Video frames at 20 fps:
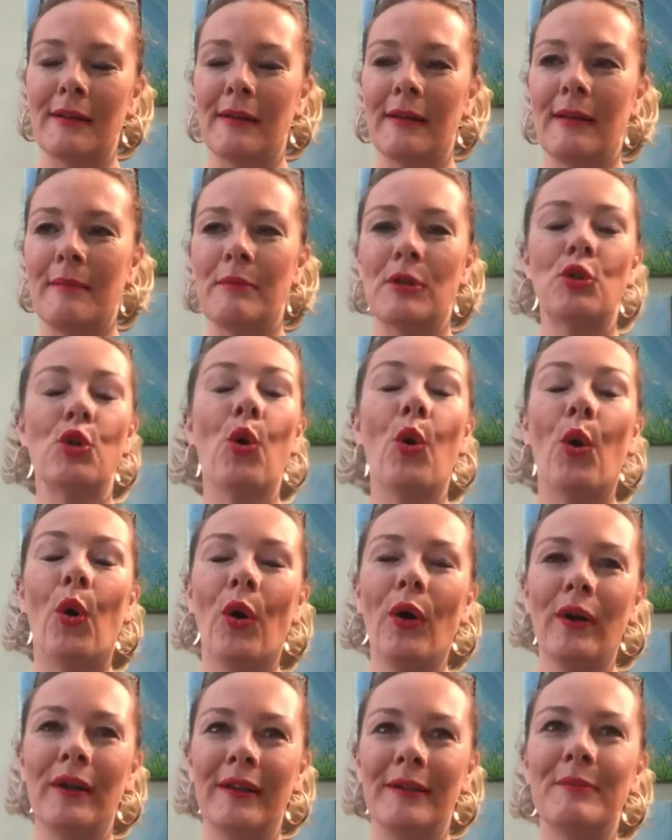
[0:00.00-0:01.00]

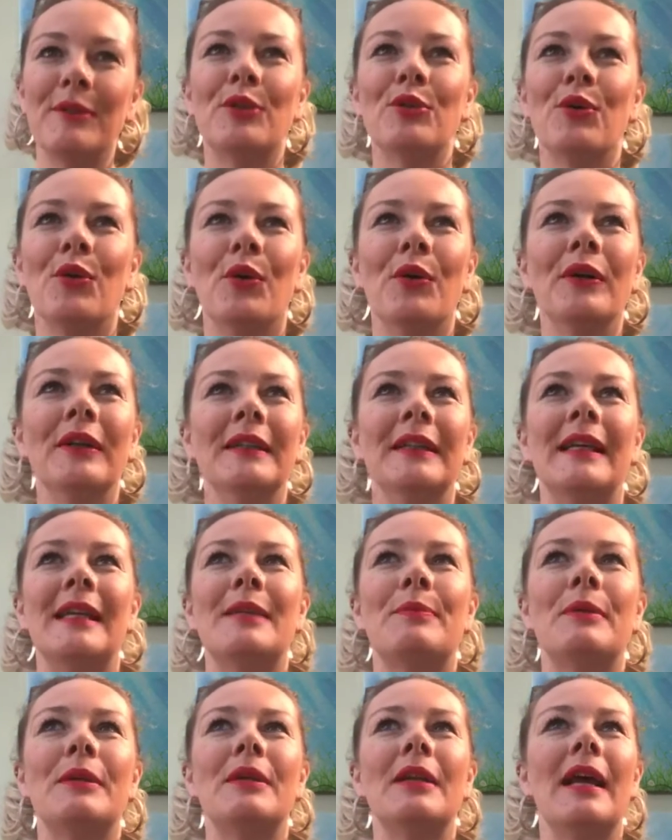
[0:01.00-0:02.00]
mature. He's
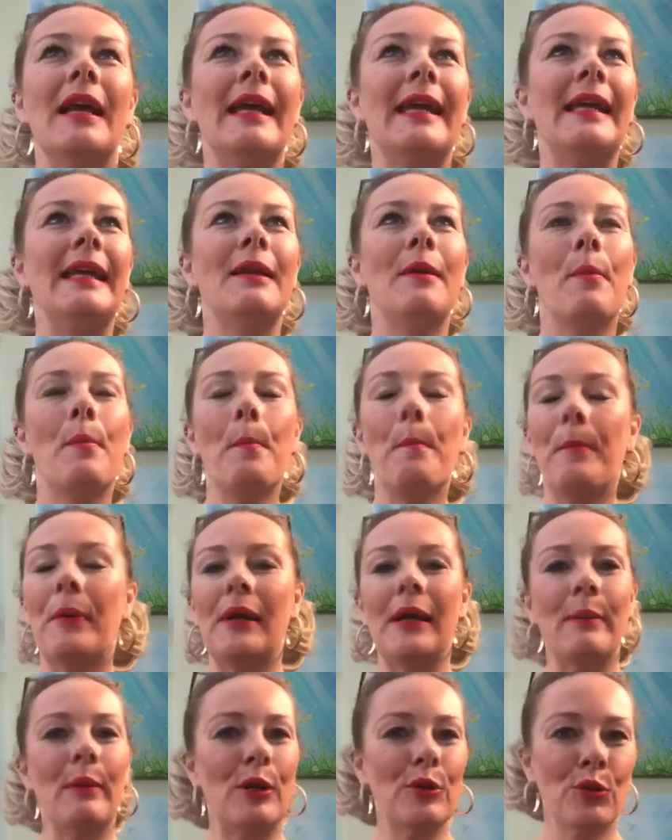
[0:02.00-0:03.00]
been a healer
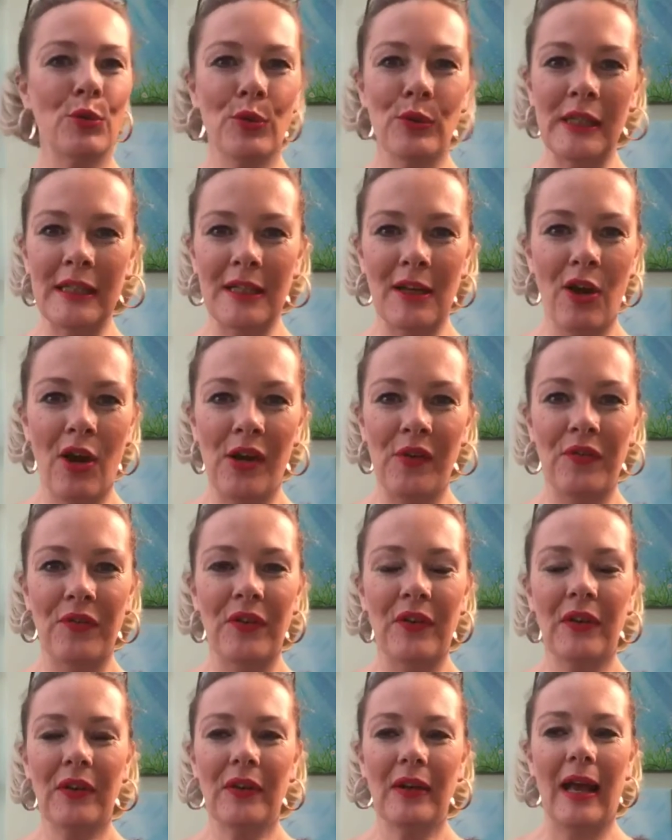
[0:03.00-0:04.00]
pretty much all his life,
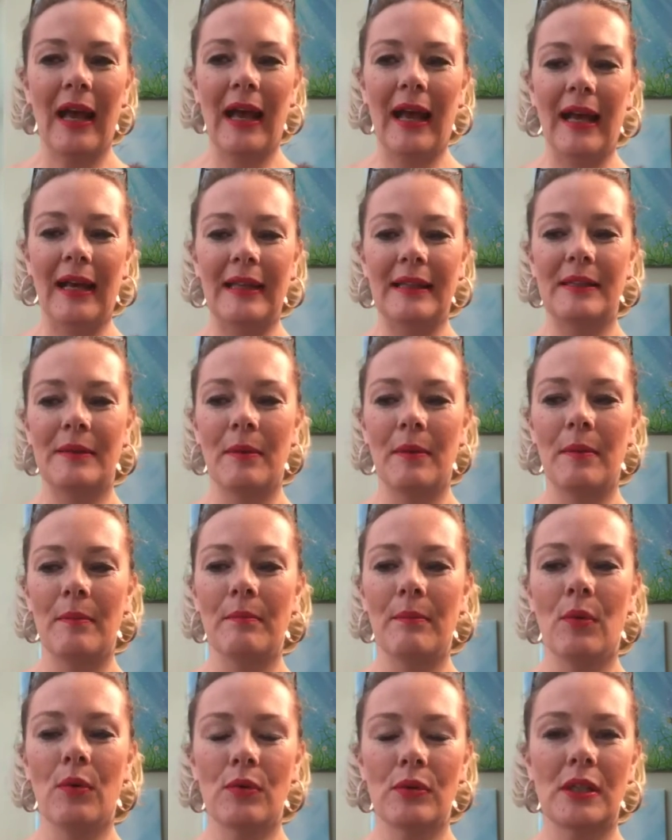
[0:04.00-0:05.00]
and
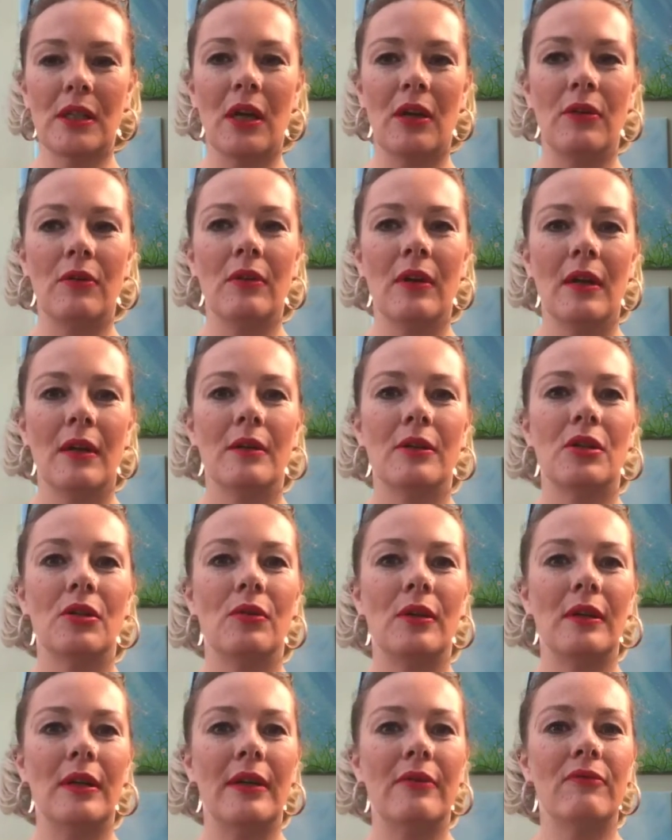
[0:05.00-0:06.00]
more so
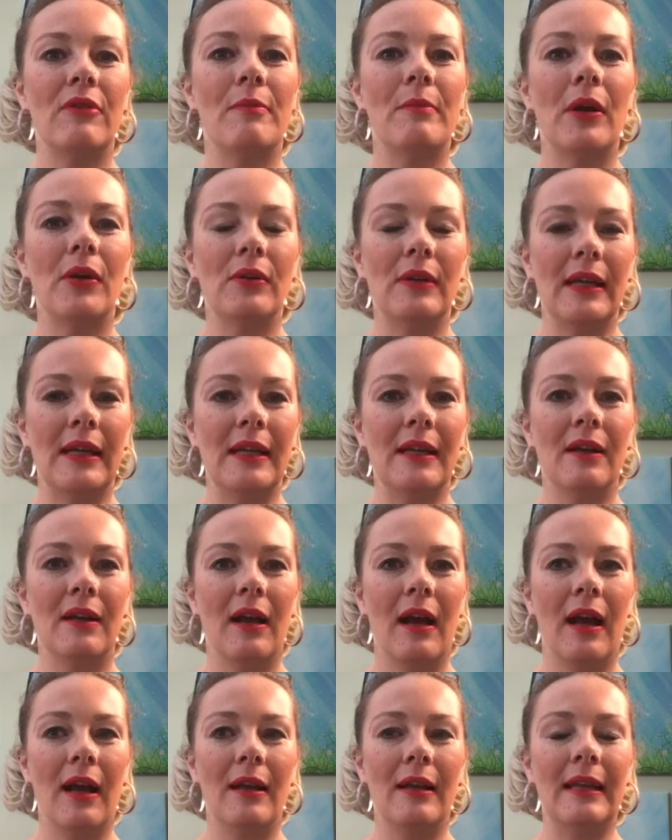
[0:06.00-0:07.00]
doing it remotely
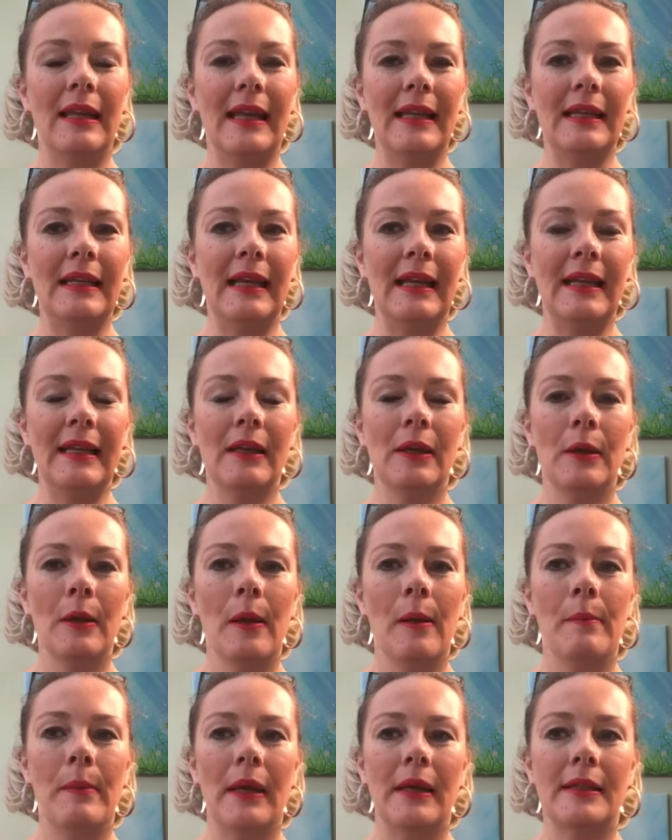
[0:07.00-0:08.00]
lately.
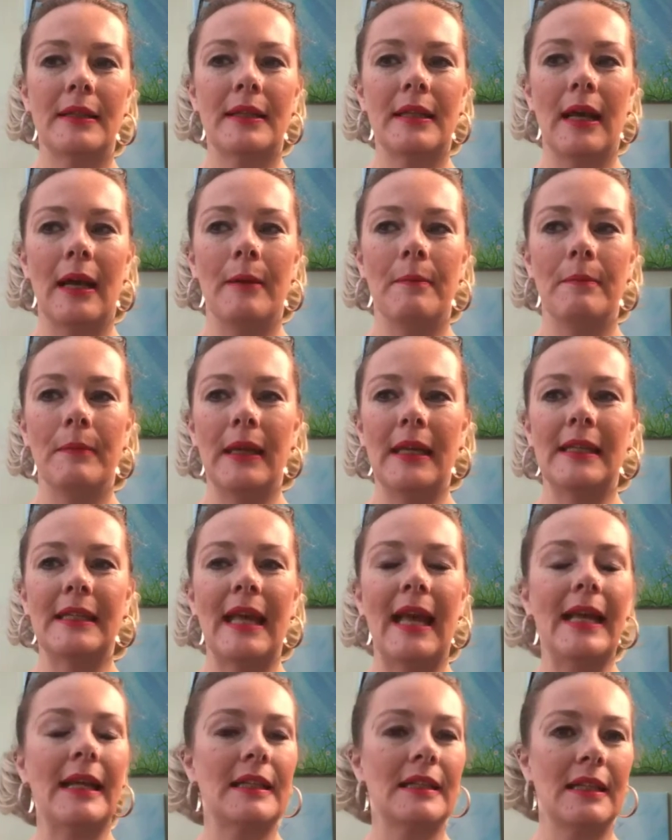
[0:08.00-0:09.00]
But he's
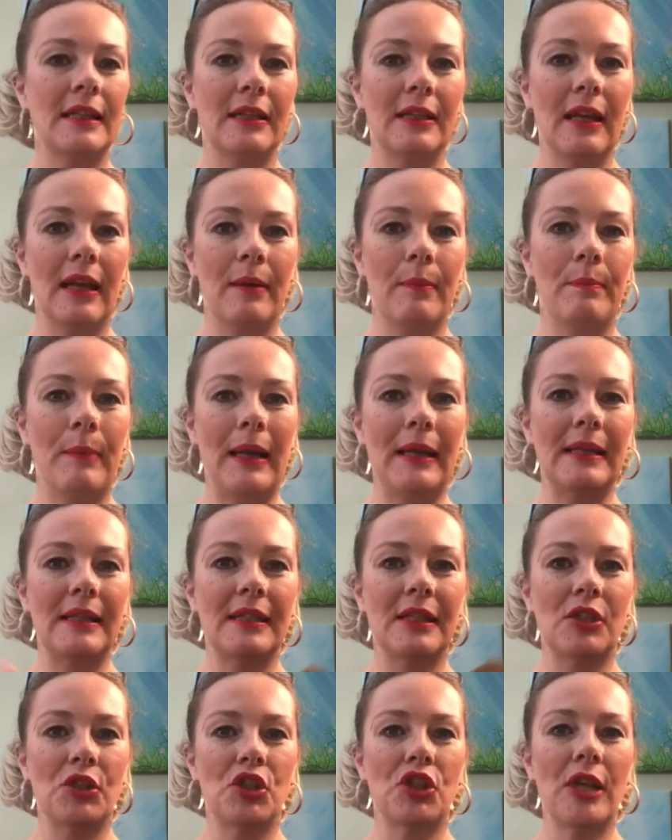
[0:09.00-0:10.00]
excellent at
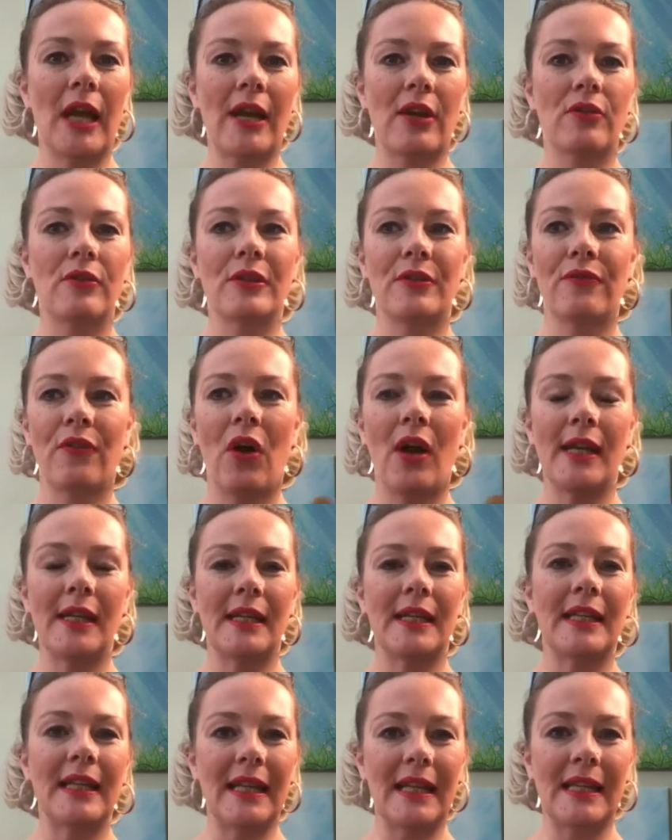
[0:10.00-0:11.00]
balancing chakras,
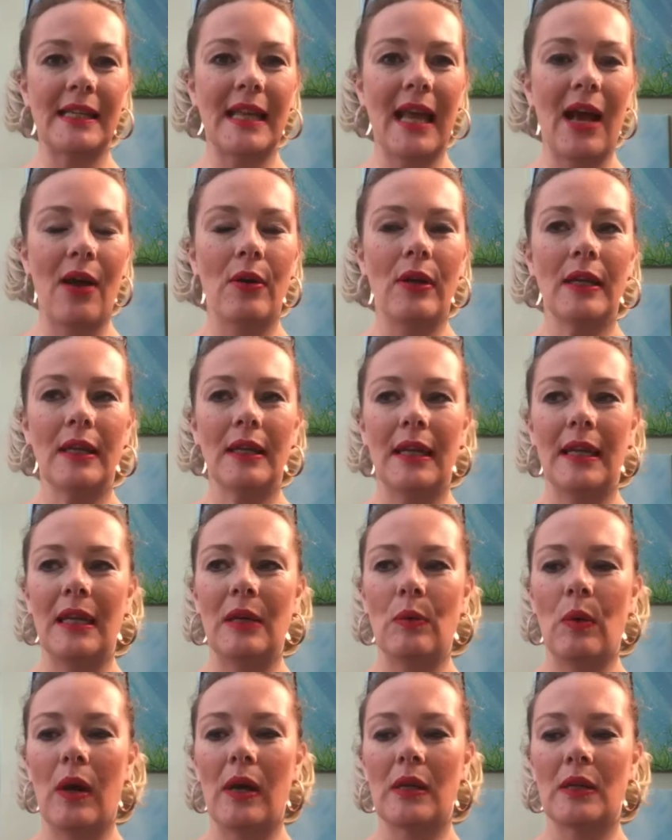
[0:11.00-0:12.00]
finding things out. He
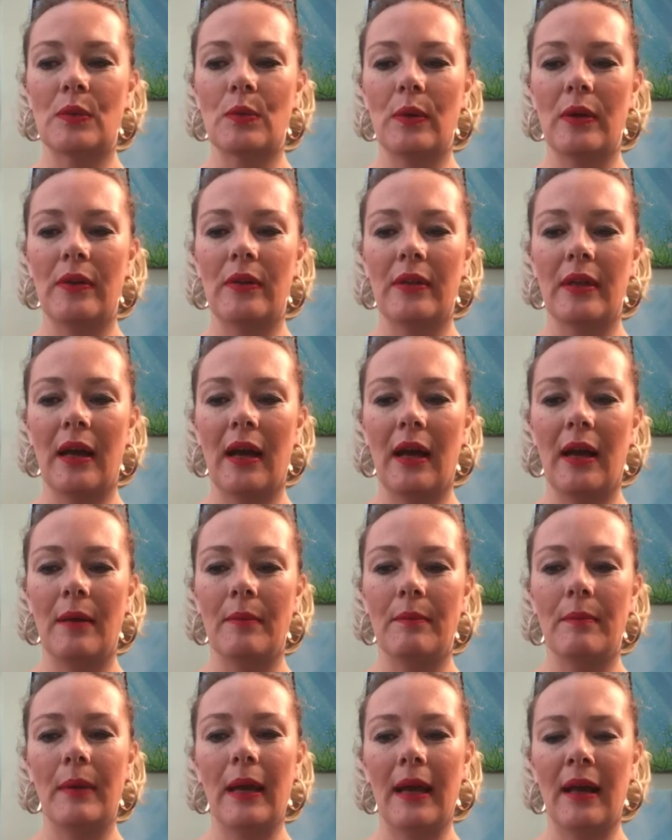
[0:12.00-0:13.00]
works with,
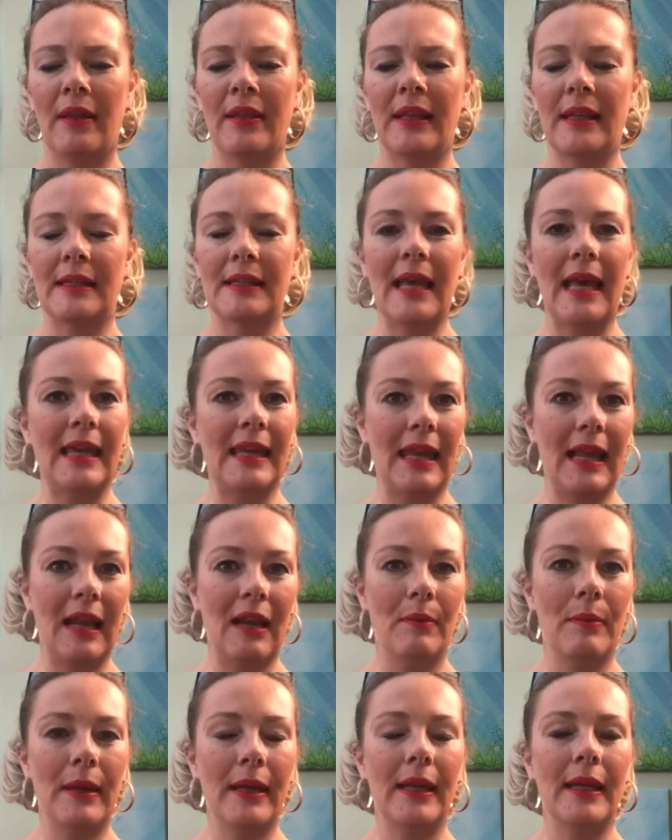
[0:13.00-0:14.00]
I think it's
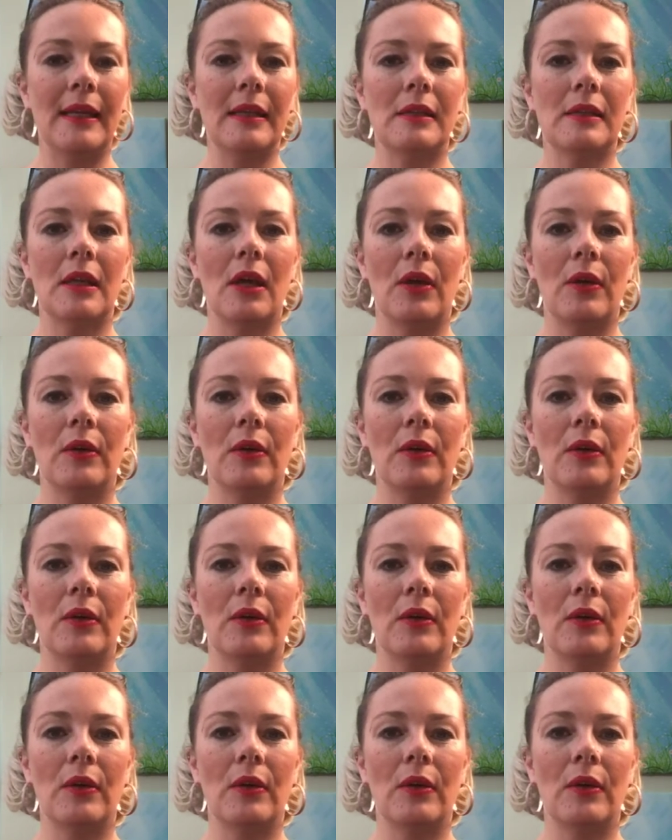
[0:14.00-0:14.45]
NLP, so